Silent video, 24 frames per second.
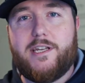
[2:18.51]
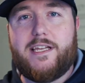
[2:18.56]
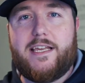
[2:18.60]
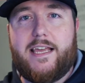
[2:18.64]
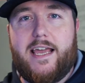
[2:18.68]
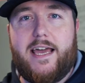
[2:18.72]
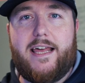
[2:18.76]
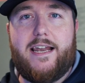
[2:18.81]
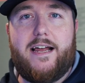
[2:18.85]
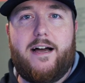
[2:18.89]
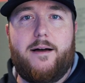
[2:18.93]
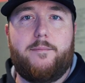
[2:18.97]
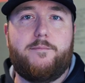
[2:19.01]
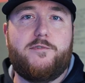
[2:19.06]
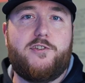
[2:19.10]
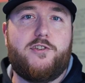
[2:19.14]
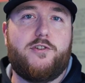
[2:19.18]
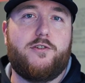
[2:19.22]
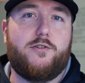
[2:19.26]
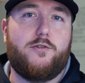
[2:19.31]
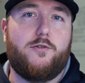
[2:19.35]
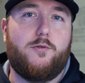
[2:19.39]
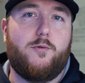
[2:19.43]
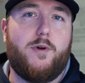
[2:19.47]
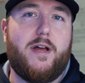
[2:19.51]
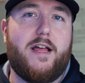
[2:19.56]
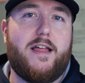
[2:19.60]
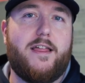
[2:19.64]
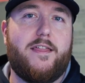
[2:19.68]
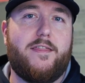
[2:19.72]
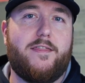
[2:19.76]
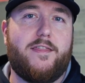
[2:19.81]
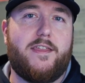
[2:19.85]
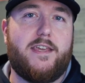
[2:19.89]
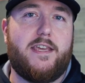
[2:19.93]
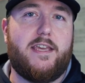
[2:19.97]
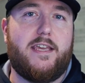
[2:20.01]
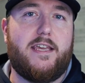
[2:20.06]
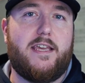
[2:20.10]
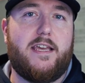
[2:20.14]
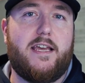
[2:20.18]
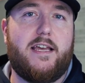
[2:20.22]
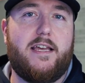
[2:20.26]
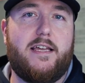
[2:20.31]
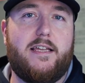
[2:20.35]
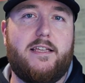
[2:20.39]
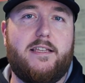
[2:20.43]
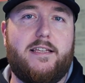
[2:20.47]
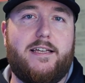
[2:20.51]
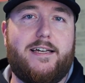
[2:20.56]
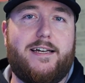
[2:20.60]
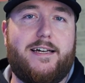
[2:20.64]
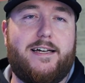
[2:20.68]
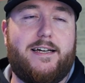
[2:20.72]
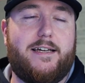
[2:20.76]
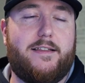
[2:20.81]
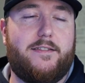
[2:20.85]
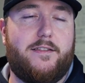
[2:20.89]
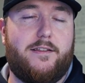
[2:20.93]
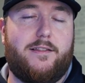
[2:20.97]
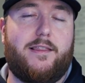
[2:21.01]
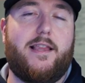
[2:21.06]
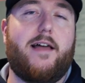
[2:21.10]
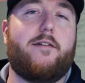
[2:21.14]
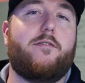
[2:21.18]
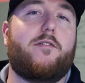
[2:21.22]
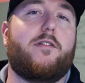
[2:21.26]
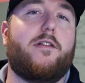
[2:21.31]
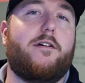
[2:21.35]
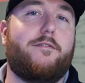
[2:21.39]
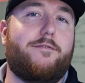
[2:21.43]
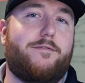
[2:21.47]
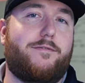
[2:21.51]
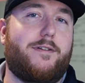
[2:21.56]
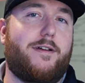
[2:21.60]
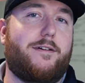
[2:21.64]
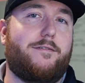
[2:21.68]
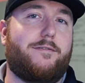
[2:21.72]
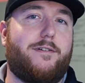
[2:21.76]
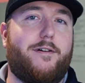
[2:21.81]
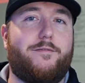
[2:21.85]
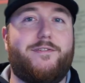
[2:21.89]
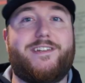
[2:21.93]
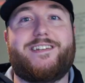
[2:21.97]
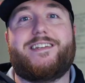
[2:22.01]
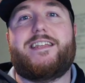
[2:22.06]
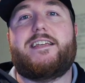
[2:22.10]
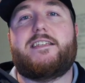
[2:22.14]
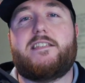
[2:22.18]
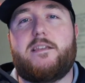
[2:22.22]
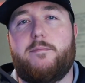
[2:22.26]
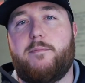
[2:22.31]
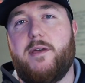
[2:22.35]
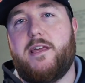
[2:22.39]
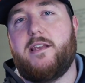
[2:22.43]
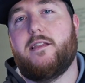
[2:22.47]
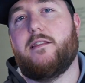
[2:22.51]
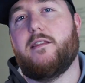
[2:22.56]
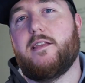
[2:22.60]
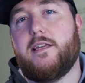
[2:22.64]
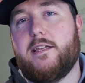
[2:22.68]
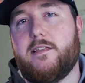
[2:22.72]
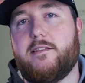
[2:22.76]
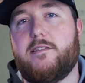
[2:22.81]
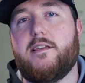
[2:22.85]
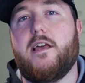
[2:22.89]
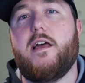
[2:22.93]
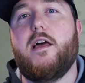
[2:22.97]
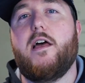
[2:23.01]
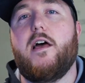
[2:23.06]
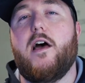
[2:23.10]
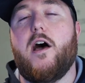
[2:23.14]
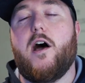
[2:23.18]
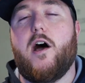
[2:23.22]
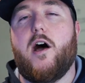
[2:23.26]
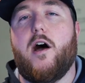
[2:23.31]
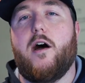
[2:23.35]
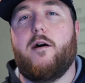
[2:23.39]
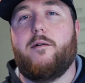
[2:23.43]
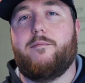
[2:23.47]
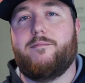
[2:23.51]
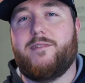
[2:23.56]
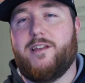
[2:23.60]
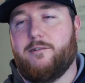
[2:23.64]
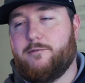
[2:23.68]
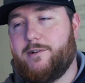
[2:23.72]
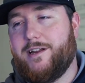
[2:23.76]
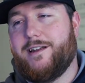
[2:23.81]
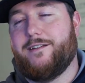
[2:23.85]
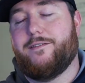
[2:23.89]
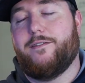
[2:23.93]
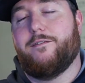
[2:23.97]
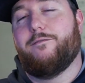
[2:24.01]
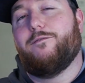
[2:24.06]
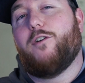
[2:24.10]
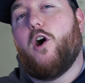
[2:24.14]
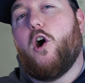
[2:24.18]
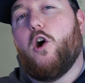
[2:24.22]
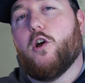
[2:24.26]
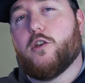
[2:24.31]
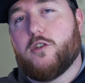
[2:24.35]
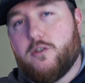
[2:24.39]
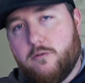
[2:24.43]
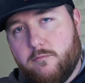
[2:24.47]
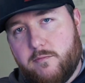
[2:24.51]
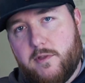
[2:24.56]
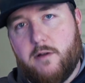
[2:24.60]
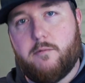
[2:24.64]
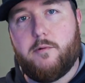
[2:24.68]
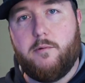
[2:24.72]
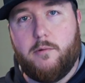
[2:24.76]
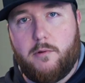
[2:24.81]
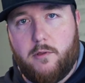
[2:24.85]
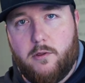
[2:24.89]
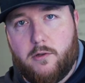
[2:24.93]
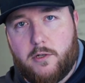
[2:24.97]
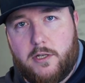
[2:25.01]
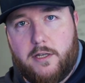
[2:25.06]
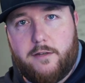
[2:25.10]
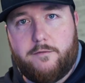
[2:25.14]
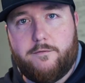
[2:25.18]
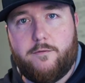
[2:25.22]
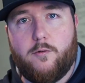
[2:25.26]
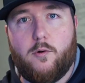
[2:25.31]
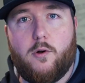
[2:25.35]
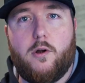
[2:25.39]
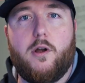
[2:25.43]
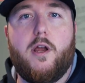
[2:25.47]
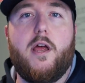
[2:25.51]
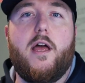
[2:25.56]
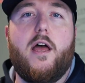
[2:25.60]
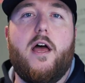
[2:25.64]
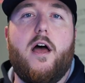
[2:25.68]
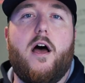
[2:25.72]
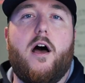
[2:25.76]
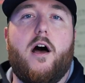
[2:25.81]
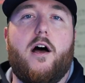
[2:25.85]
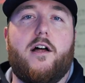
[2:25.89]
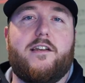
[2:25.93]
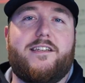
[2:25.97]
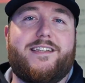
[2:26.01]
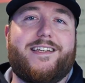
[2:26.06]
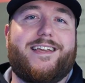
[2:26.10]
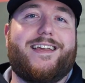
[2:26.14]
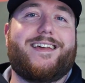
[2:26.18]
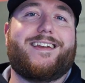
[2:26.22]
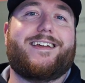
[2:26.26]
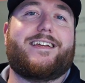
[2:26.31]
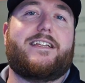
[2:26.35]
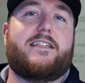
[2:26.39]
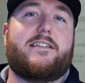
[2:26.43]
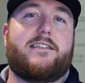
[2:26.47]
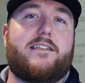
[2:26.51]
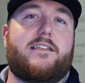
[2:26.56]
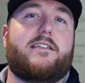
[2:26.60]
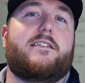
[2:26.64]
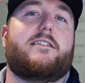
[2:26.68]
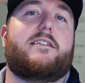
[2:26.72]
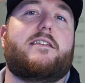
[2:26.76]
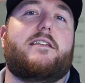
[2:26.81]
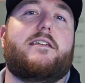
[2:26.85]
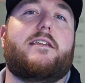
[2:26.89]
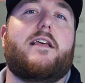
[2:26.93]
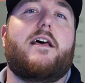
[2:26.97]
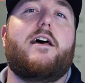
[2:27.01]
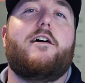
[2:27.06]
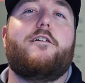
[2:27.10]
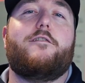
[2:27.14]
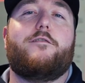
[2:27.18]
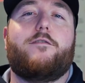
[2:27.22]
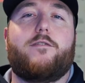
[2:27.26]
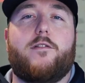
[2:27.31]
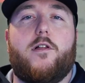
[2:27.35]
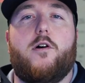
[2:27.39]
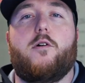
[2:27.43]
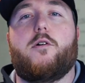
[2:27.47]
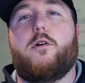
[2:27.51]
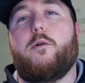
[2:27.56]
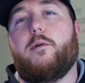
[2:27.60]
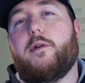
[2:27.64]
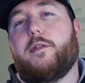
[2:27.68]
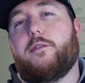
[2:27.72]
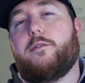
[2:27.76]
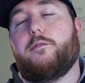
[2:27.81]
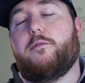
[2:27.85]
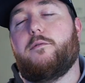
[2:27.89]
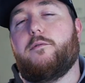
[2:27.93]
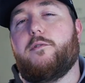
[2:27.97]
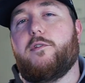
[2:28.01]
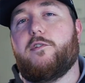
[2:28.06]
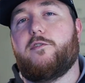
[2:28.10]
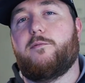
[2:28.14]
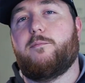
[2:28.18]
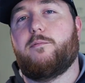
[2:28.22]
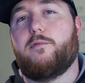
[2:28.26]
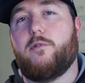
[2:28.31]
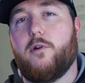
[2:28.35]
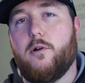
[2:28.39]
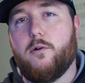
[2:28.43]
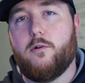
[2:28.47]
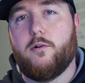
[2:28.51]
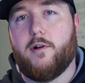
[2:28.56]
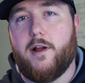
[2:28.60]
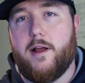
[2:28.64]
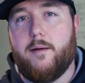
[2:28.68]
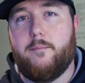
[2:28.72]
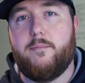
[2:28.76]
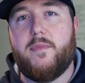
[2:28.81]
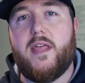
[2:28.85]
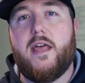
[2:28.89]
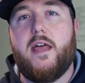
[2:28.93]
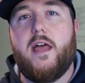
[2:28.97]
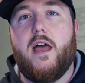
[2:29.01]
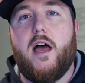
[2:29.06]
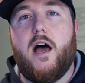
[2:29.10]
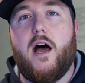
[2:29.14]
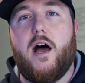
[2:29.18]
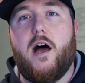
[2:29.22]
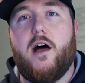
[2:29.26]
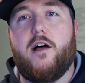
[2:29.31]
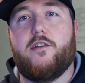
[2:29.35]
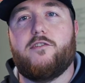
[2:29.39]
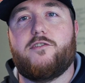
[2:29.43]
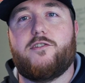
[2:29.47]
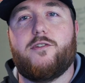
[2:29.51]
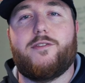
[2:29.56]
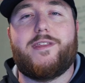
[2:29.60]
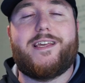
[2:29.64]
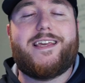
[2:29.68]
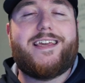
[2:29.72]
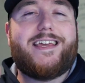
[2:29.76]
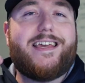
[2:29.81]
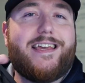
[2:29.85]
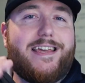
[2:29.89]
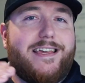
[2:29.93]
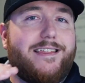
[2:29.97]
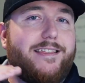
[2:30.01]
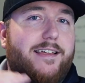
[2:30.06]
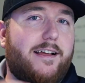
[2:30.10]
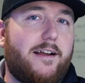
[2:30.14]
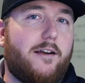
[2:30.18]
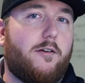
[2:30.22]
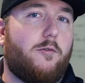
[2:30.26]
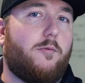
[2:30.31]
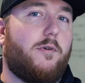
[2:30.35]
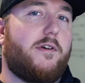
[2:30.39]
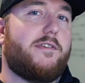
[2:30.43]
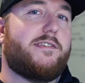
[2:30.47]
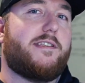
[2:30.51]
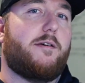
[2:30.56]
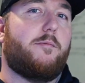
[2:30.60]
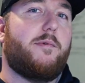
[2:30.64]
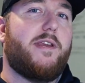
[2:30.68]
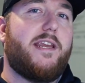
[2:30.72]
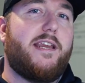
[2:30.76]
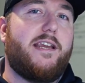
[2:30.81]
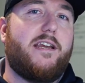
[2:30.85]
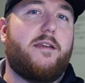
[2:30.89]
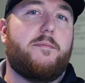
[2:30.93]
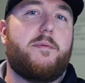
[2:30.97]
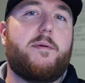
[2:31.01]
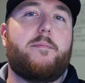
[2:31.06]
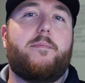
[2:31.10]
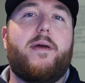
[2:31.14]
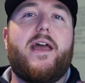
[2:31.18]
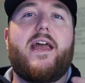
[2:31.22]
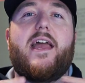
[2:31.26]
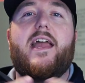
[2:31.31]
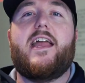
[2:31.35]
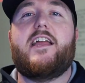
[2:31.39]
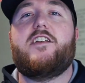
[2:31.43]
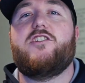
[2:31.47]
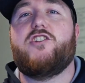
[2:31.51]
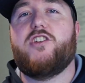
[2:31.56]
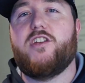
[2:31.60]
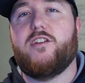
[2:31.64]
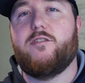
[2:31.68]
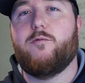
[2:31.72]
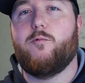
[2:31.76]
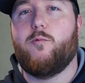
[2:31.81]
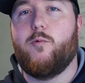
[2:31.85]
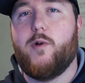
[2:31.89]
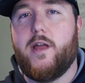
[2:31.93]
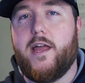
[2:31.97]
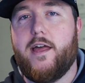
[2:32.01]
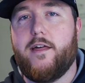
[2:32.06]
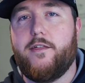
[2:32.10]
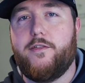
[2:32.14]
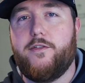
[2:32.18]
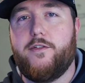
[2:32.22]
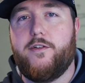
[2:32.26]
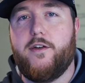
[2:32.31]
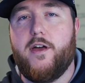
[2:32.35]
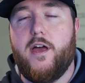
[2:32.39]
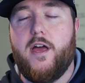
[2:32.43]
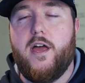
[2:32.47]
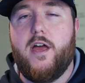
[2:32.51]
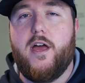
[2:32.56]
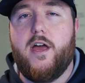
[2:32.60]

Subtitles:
to get up to the level of anticipated leads, kind of the volume that we were looking for to get a consistent flow going through this program. So the key there was that we needed to be patient with